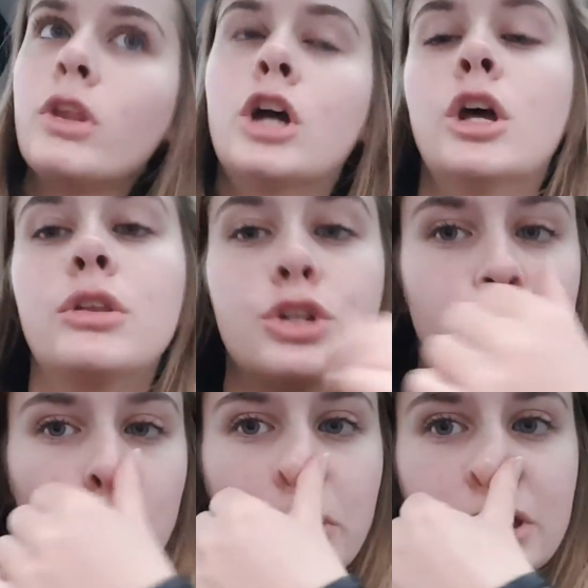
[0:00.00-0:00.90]
I know that a
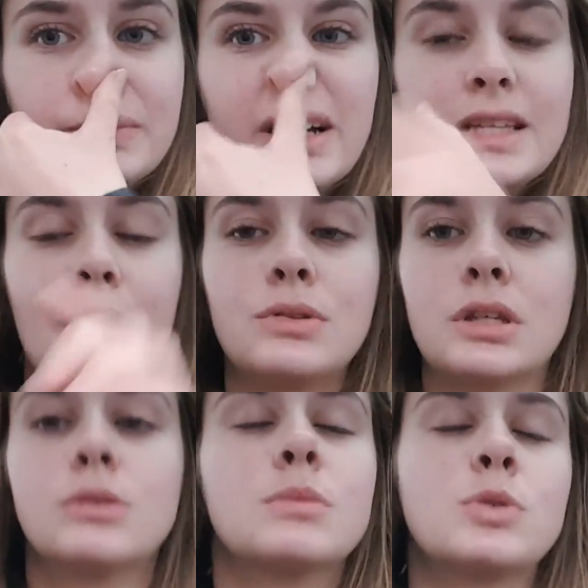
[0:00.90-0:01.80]
shop in my town
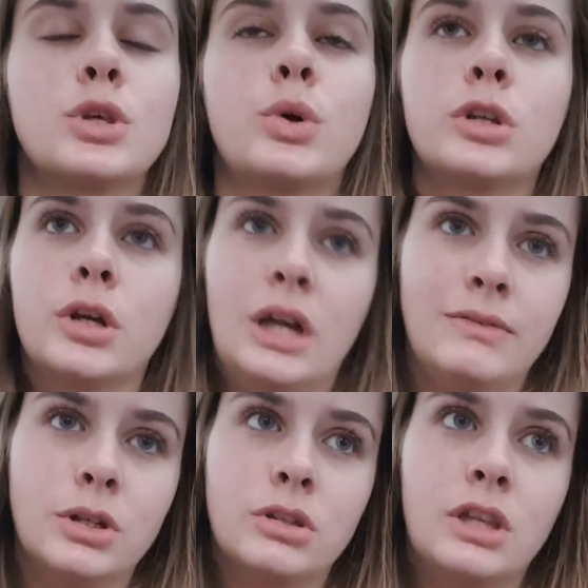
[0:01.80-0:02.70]
sells them, so I thought I'd go and
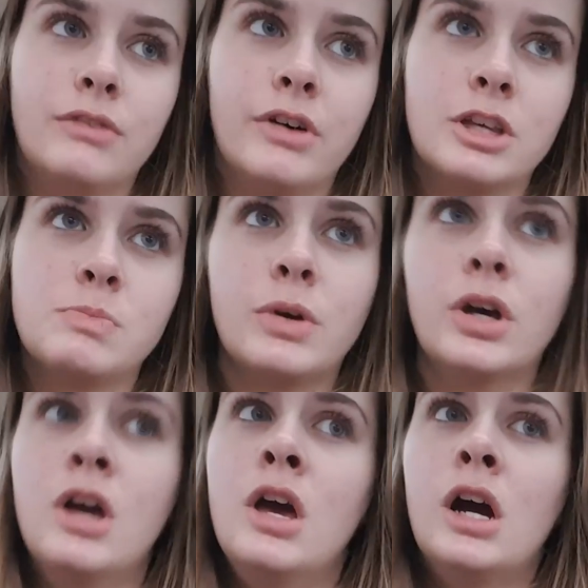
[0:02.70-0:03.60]
have a look in there first,
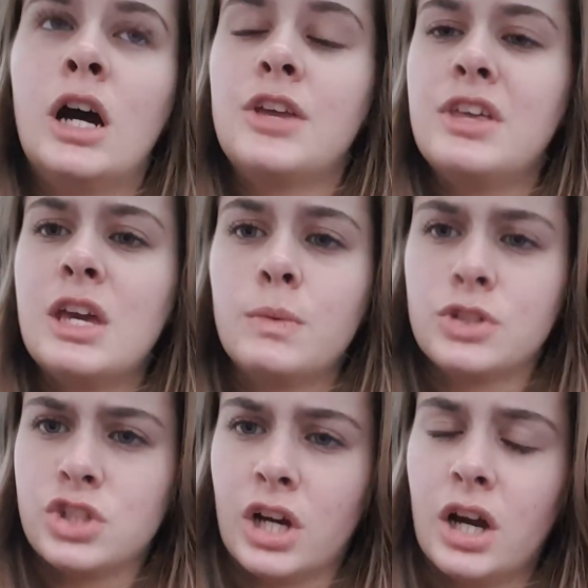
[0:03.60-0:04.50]
but I think it
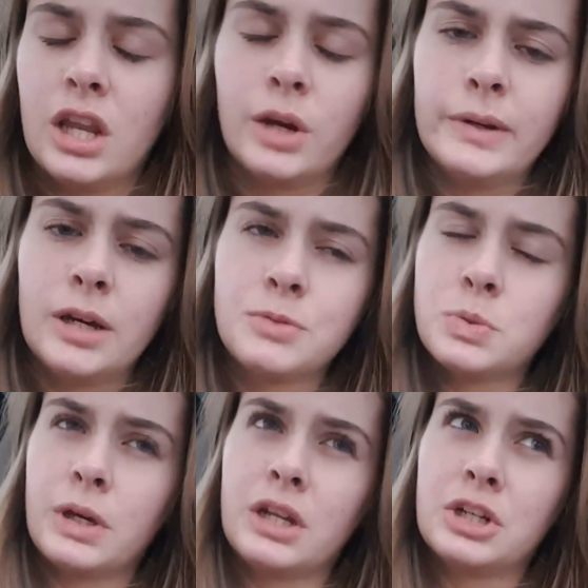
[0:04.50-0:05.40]
was shut. I like went up
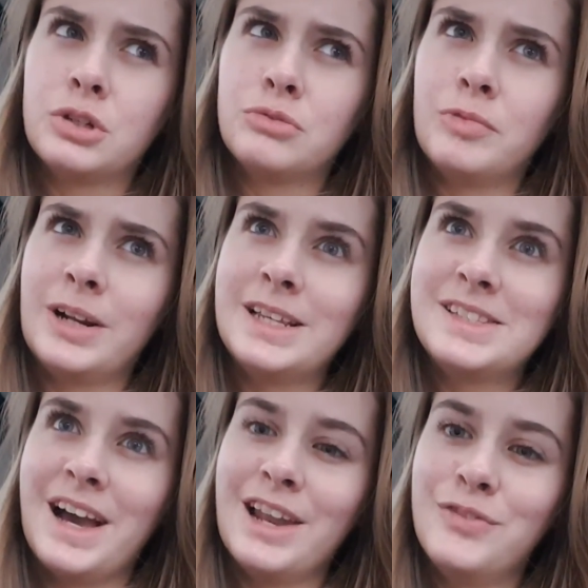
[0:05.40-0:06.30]
to it and I couldn't really
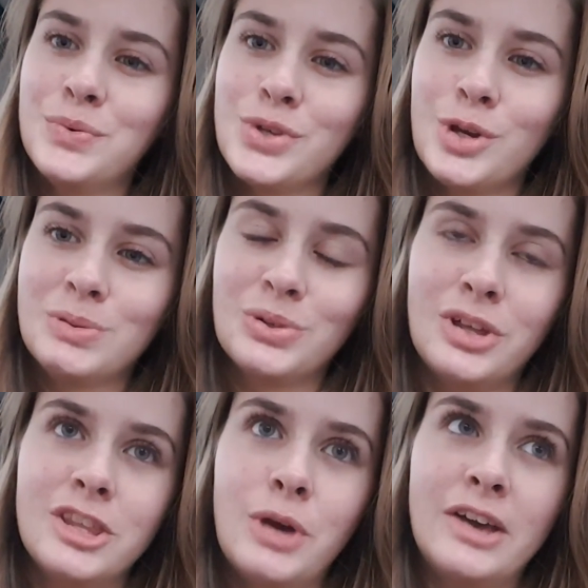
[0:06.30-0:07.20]
tell if it was open or
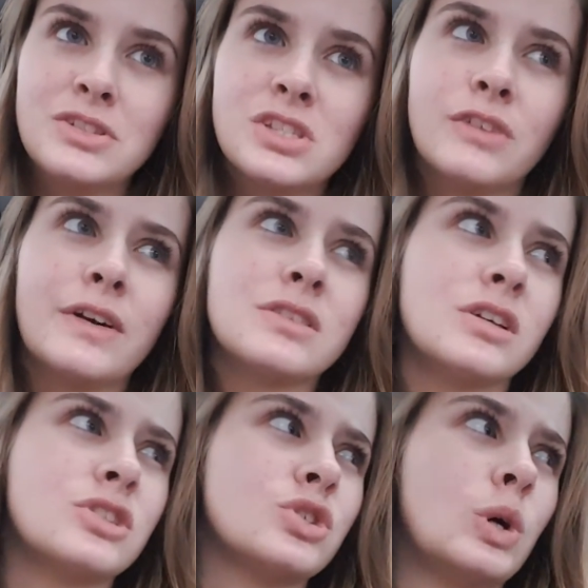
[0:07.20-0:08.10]
not. They had stuff
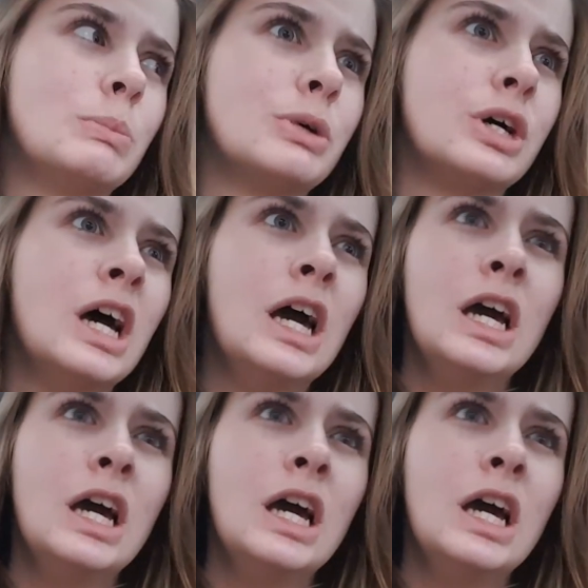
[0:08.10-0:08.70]
outside the shop, but